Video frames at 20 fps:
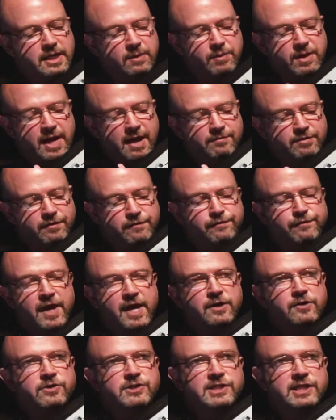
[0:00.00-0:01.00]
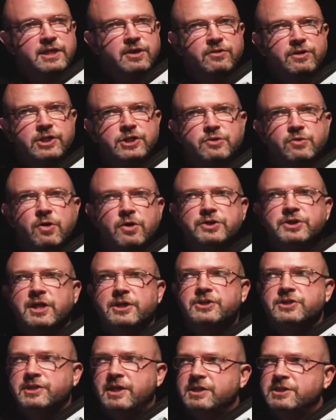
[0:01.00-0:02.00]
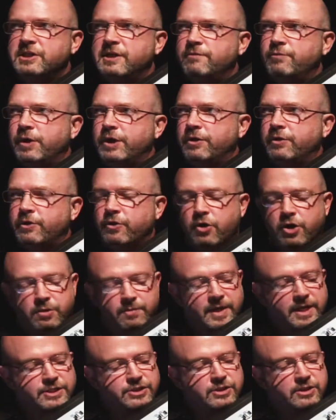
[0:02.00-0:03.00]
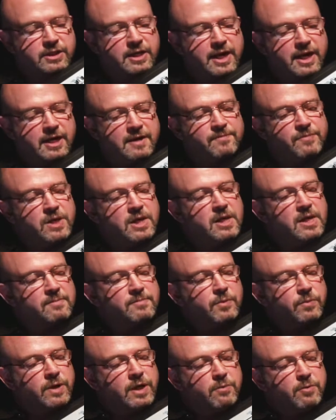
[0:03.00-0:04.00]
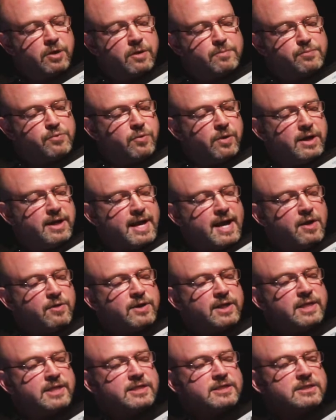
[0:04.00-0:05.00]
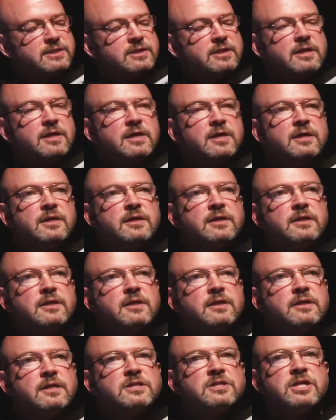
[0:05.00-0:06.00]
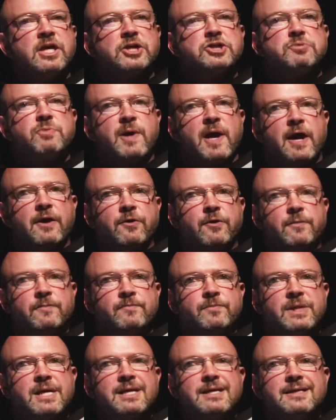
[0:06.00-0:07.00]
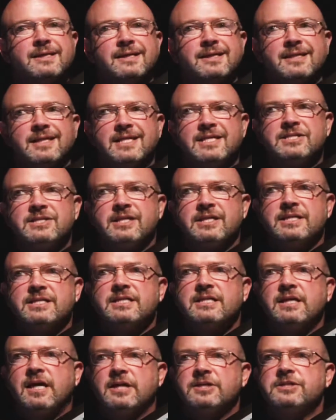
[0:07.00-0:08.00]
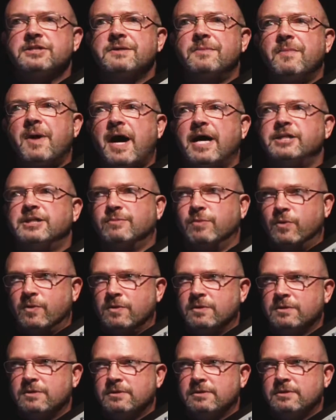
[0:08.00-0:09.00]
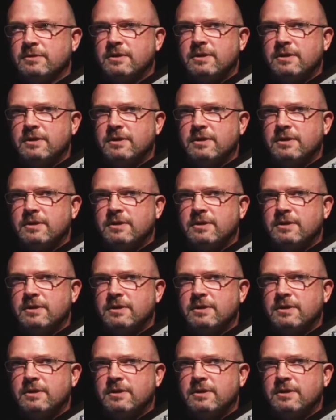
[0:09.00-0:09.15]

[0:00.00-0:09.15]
Again, we have the faders here. These are all touch sensitive when you're in your automation game. But what I want to point out is the touch panel. This is customizable.